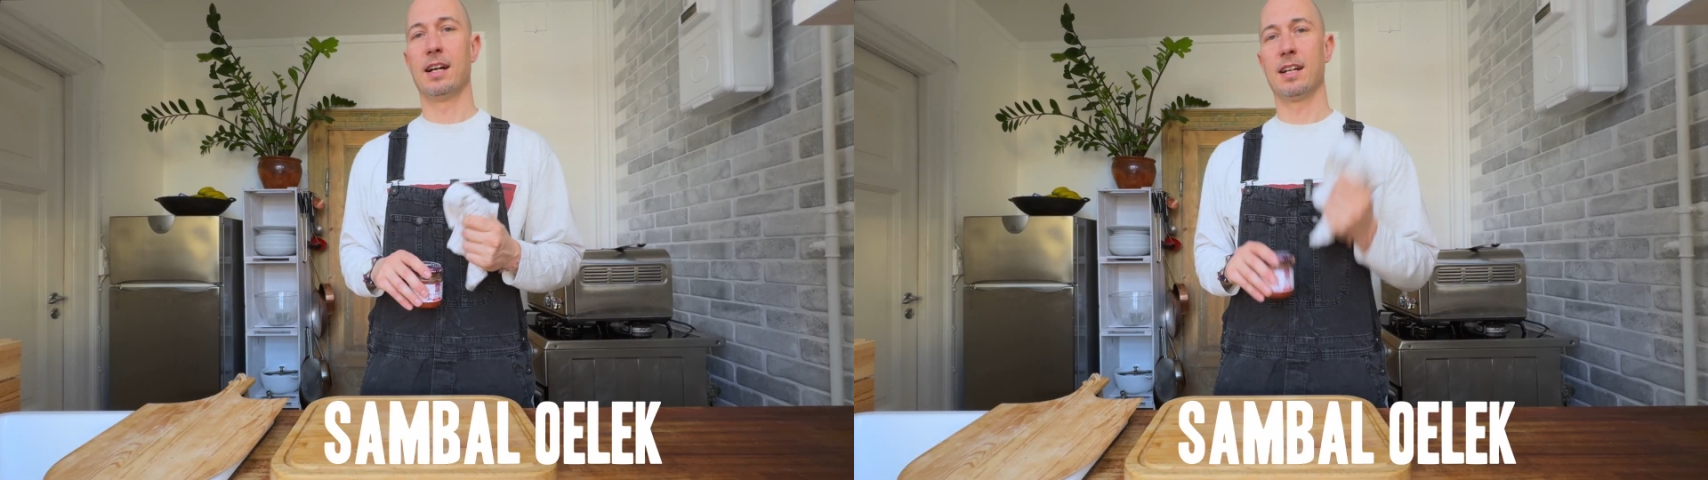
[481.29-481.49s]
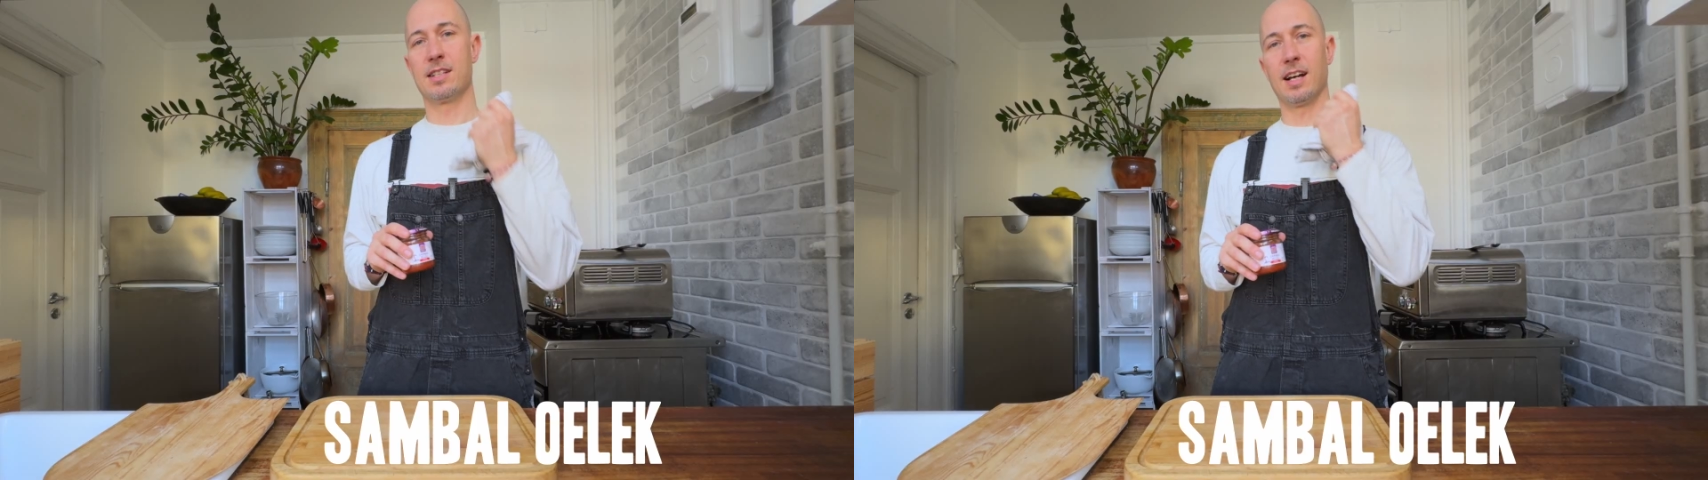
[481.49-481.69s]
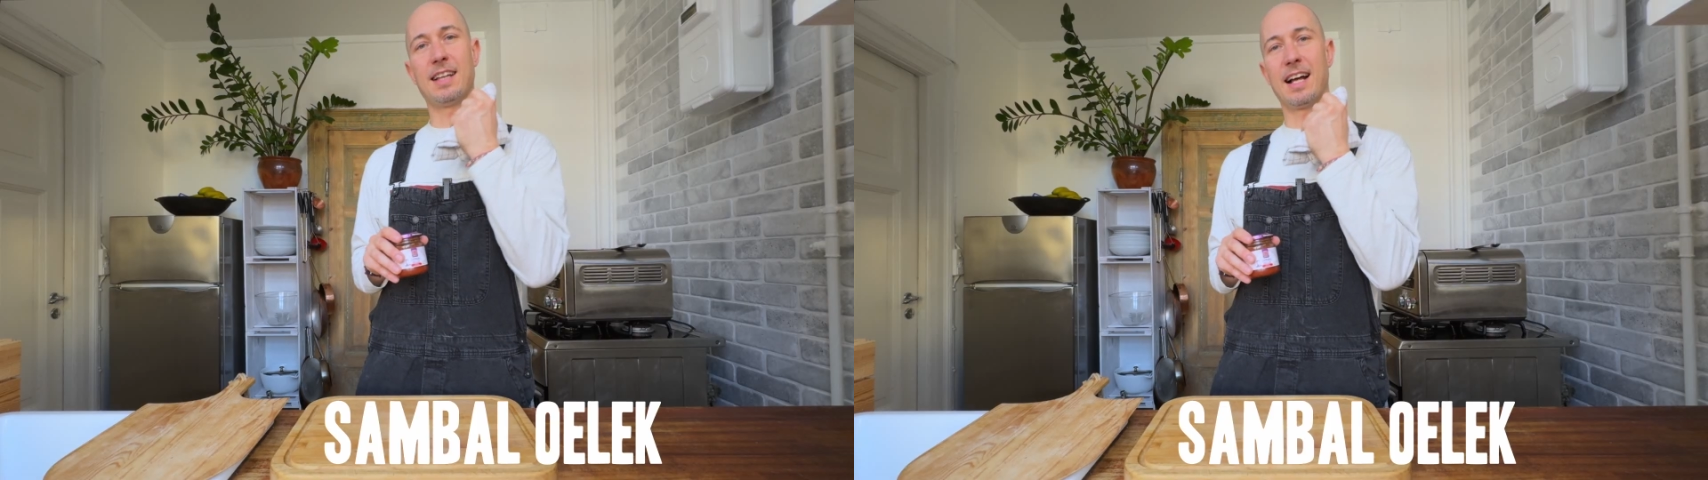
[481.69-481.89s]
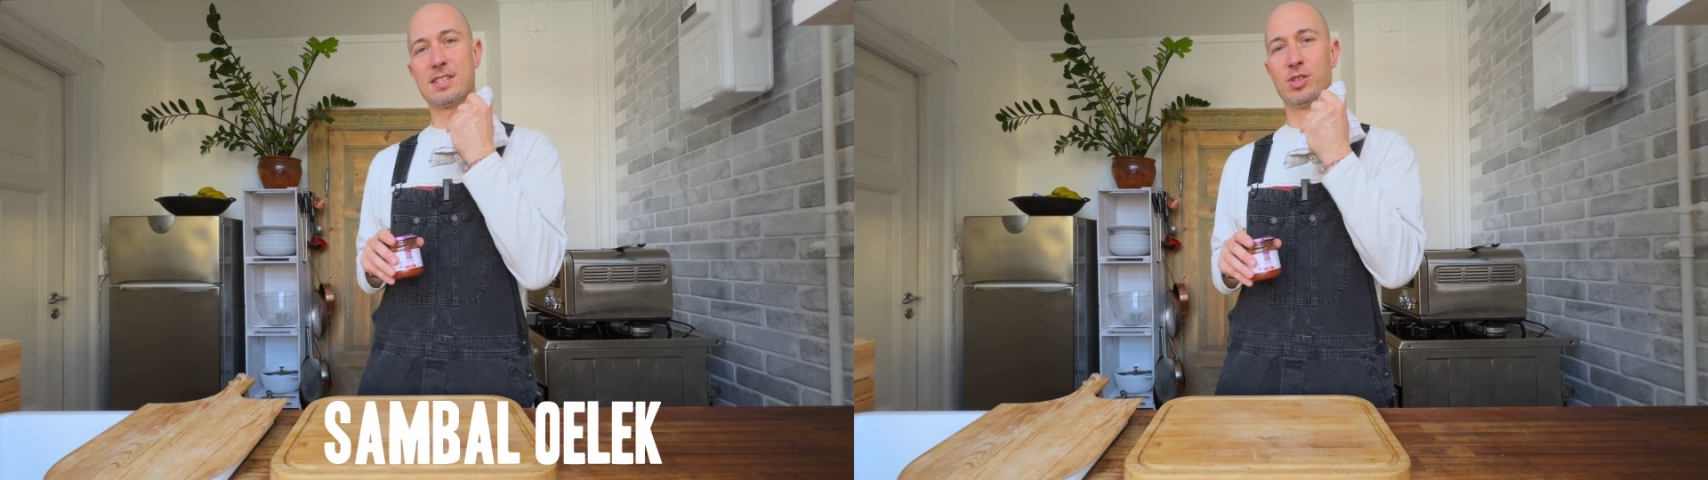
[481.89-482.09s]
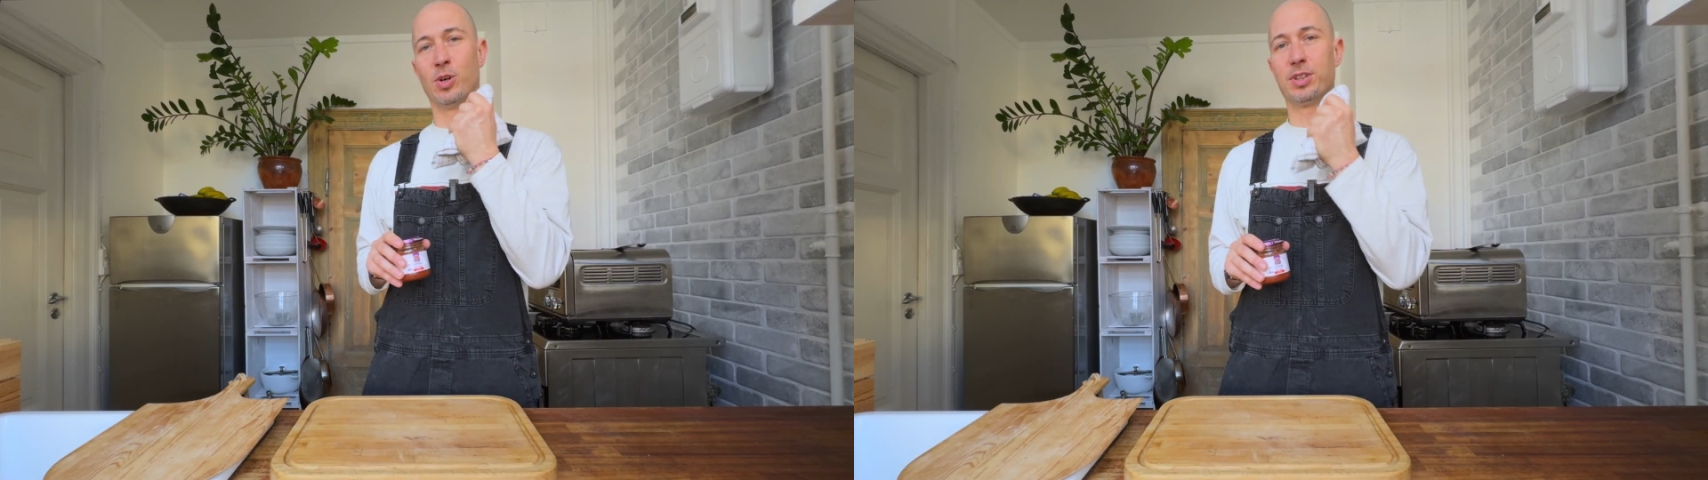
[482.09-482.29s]
it's got that
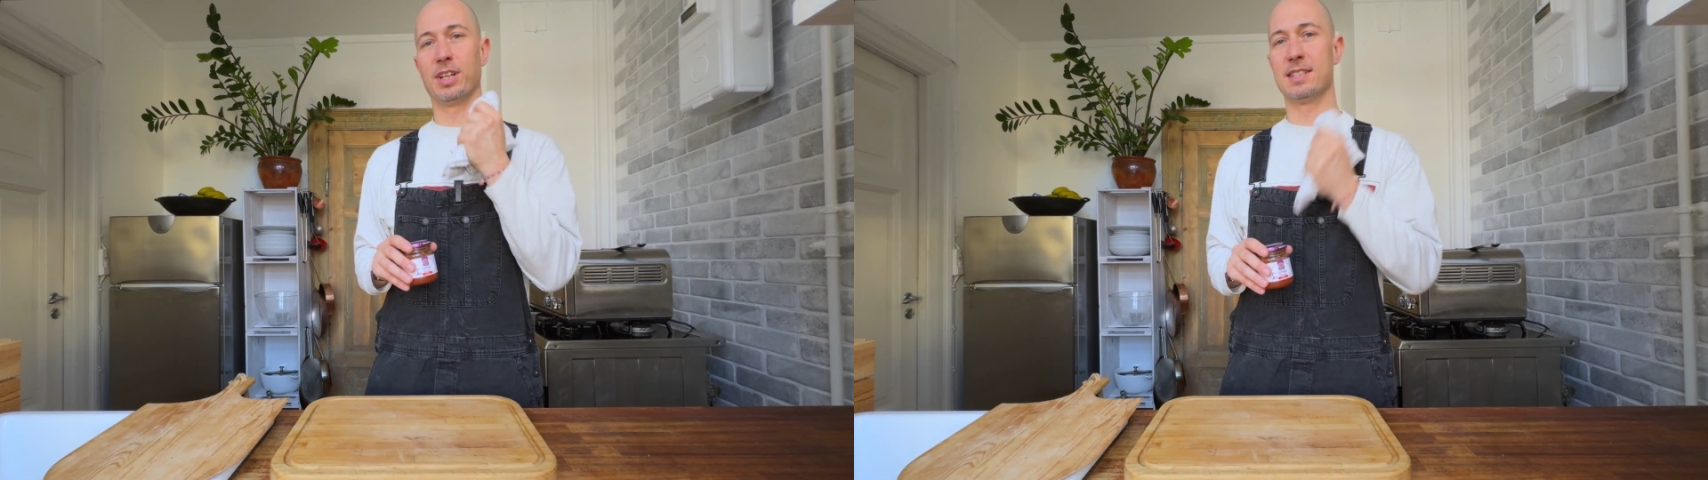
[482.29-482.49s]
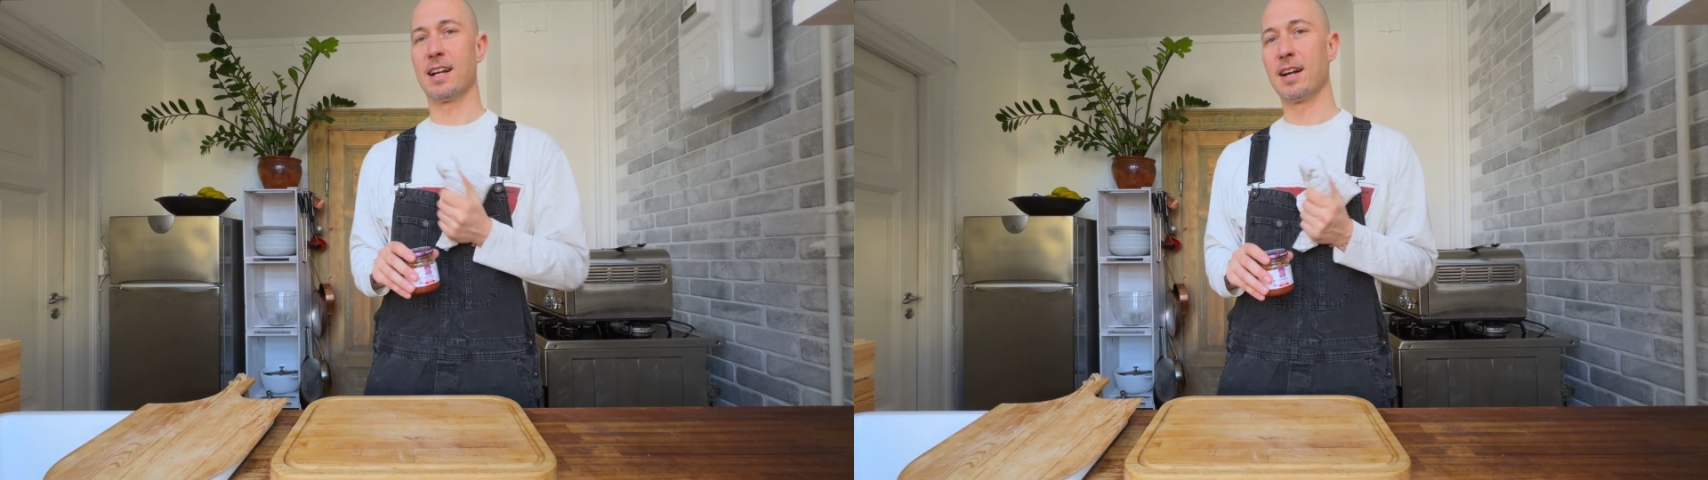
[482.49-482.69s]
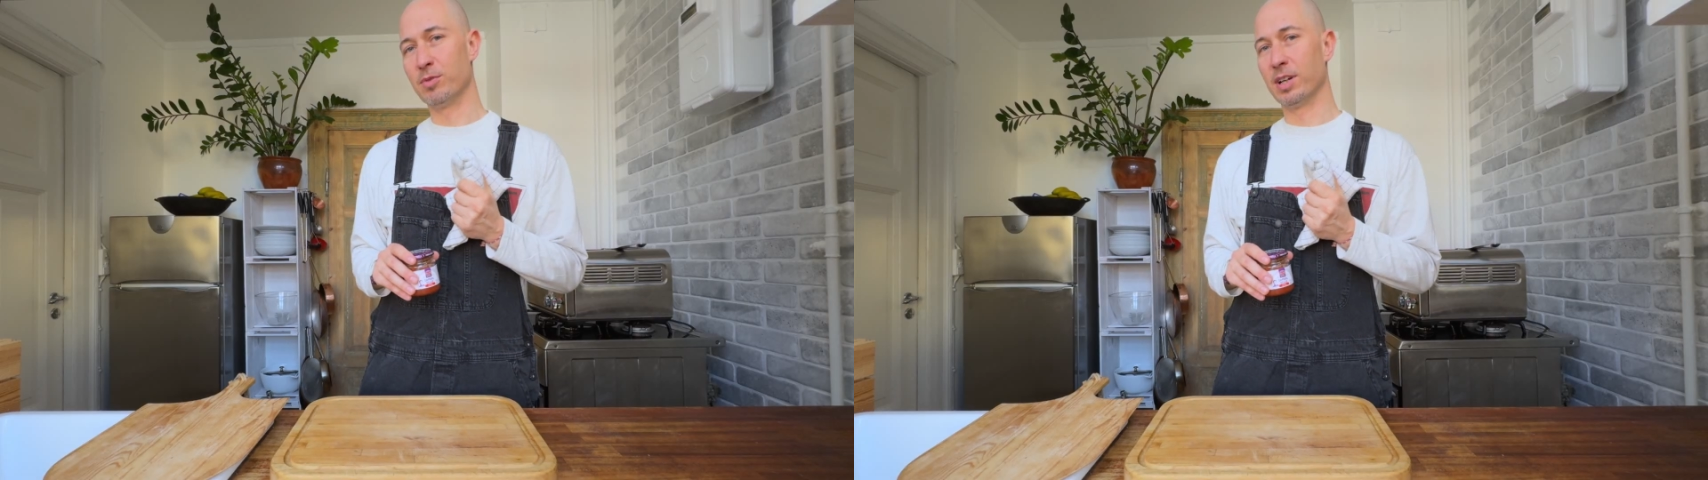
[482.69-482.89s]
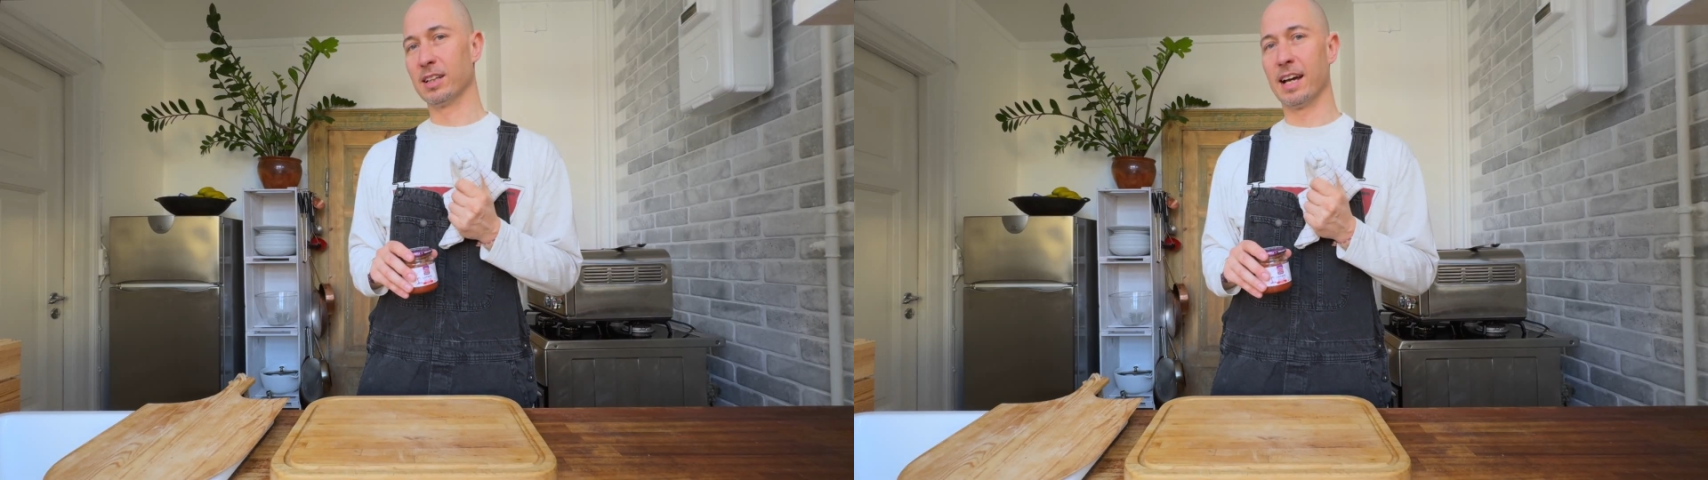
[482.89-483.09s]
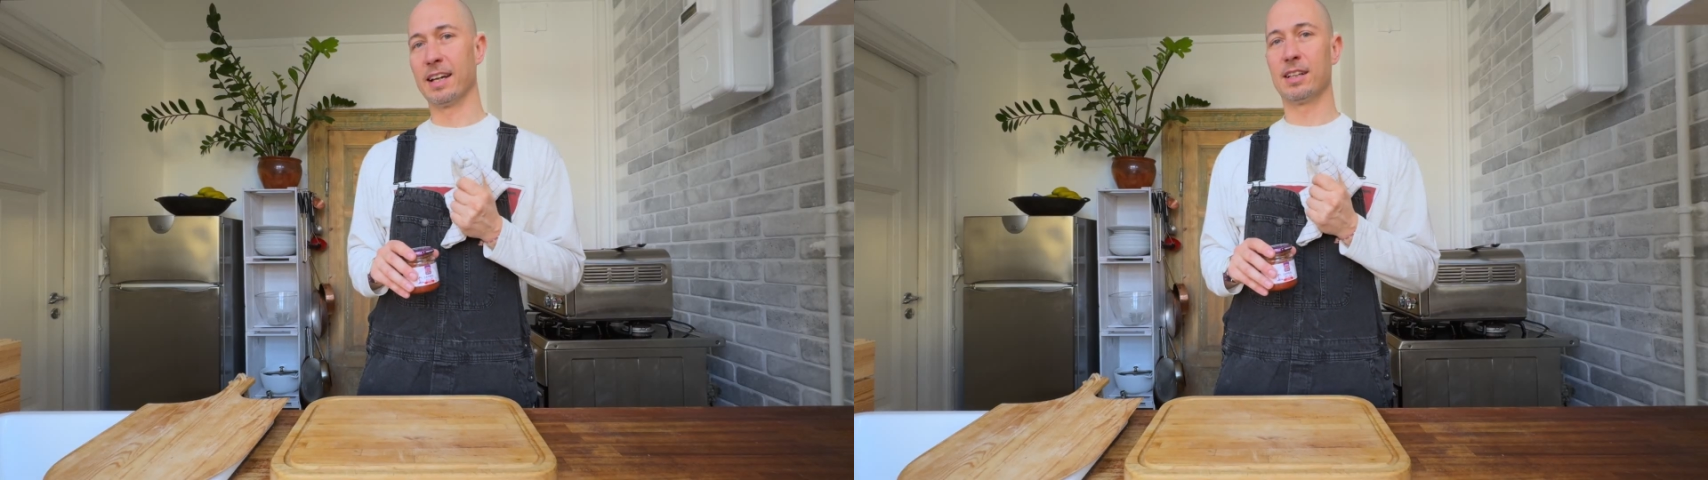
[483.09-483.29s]
saltiness that I really like.